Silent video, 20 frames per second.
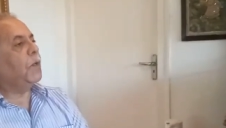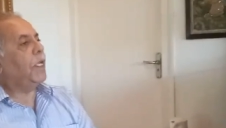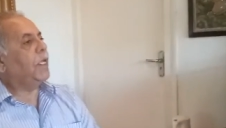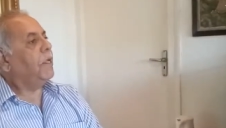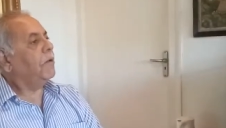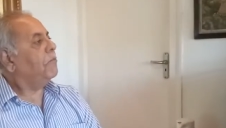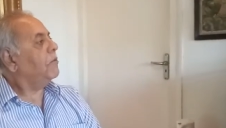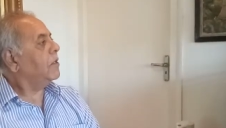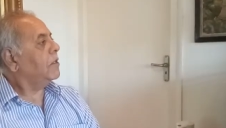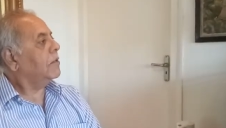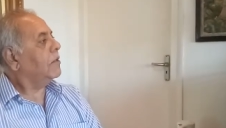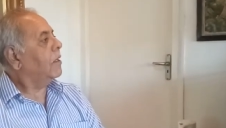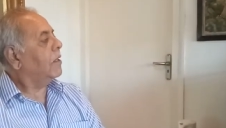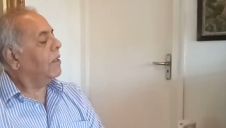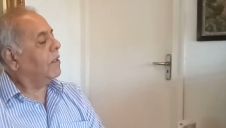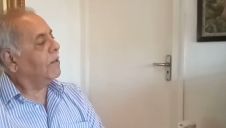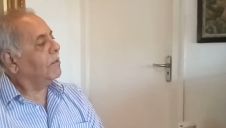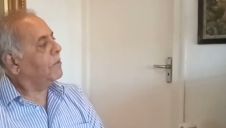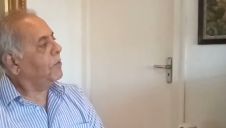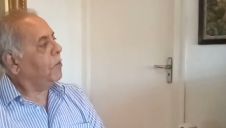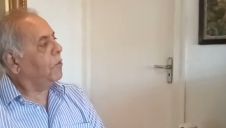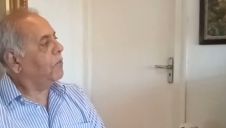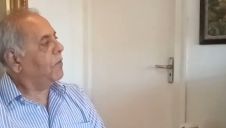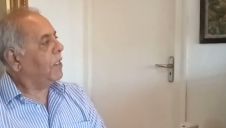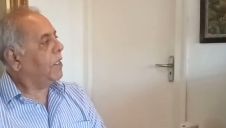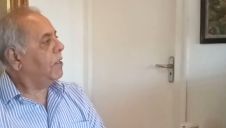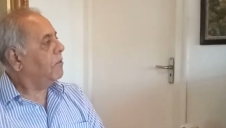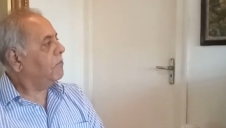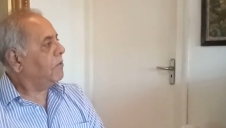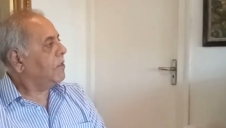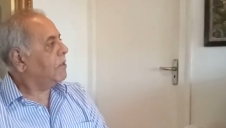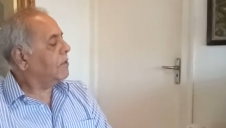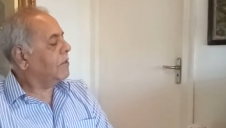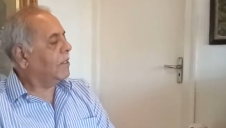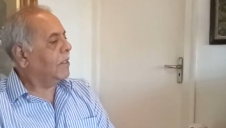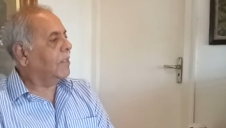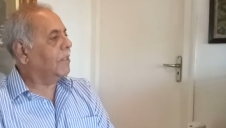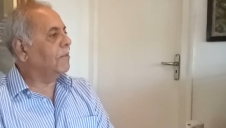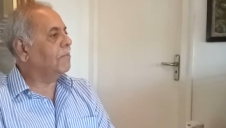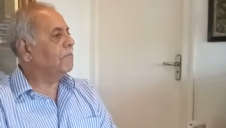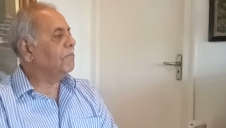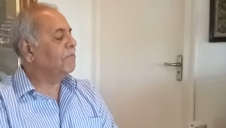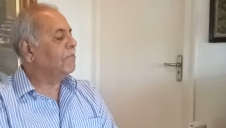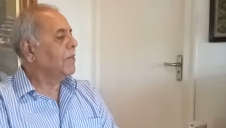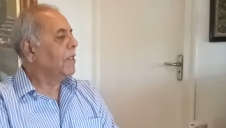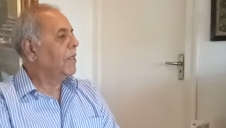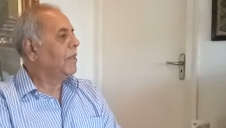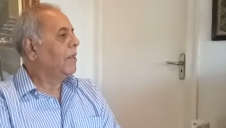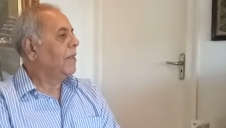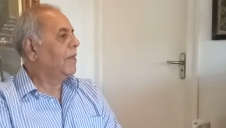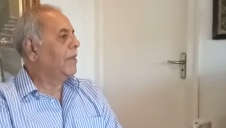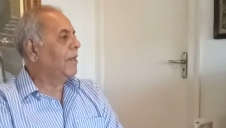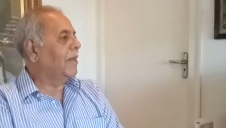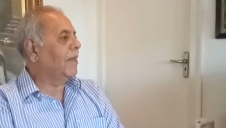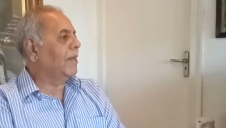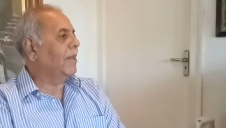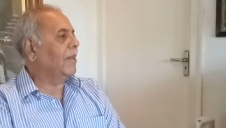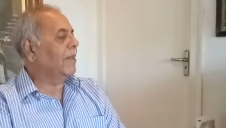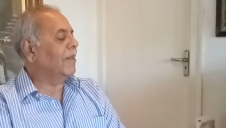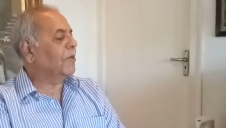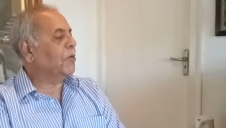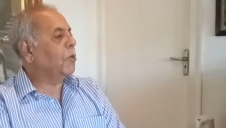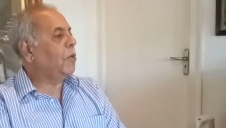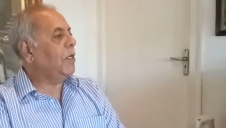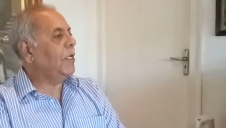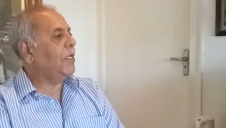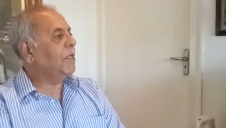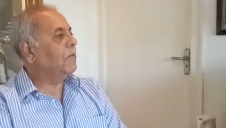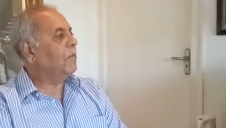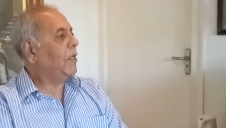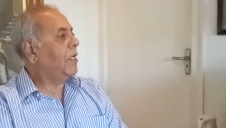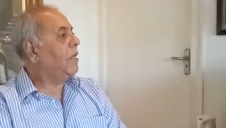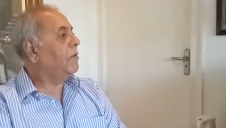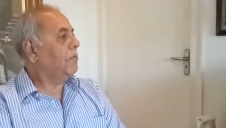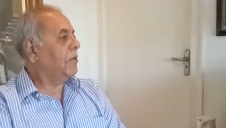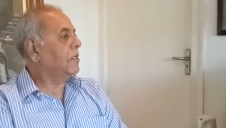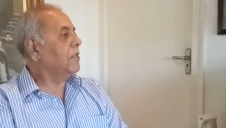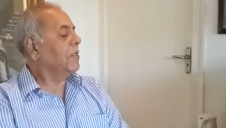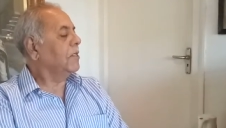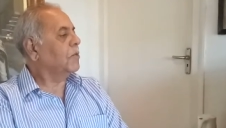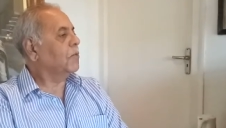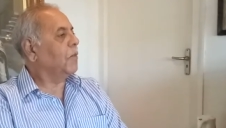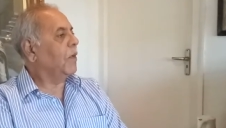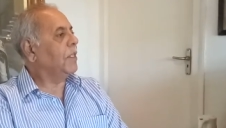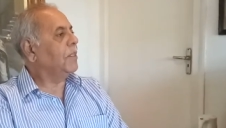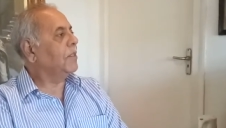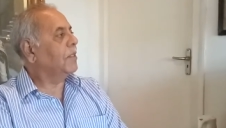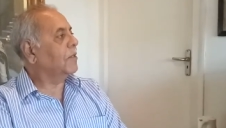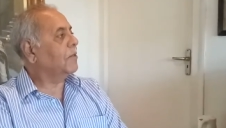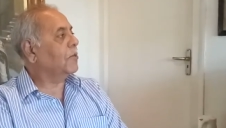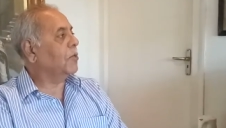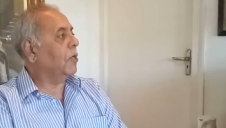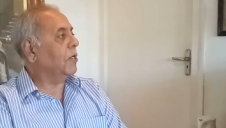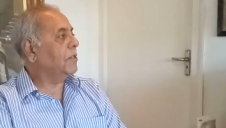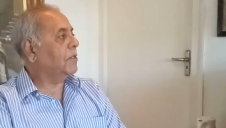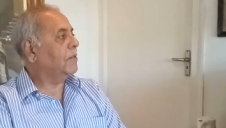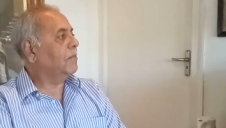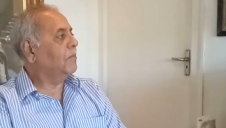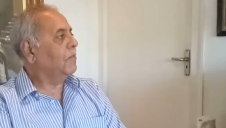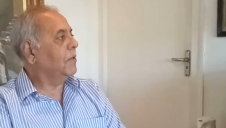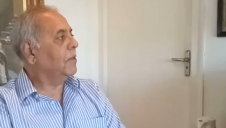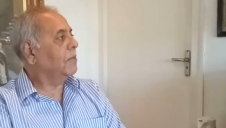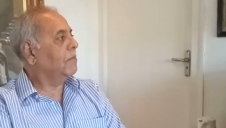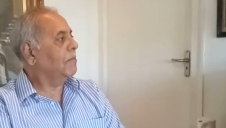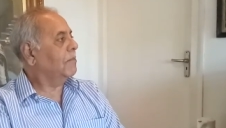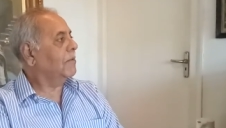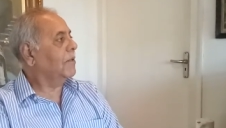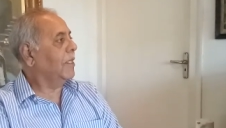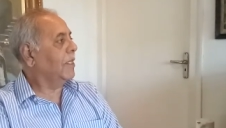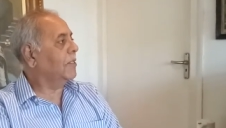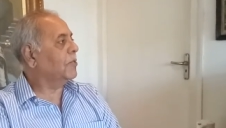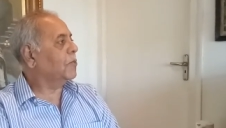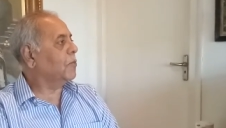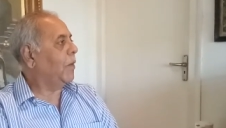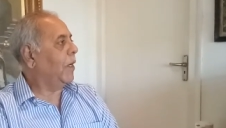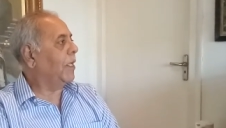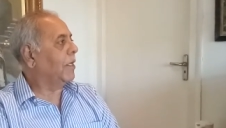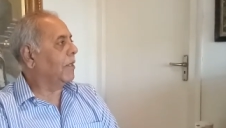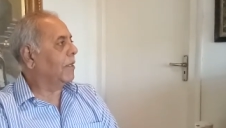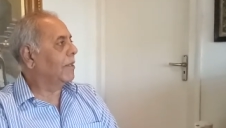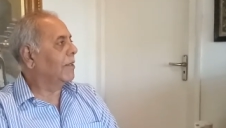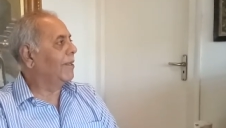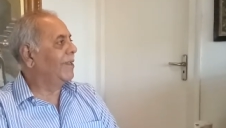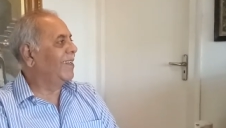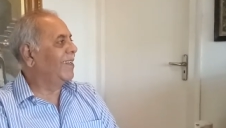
wherever uh, no wherever uh, Kohli, whenever he has won the toss, we, he has won.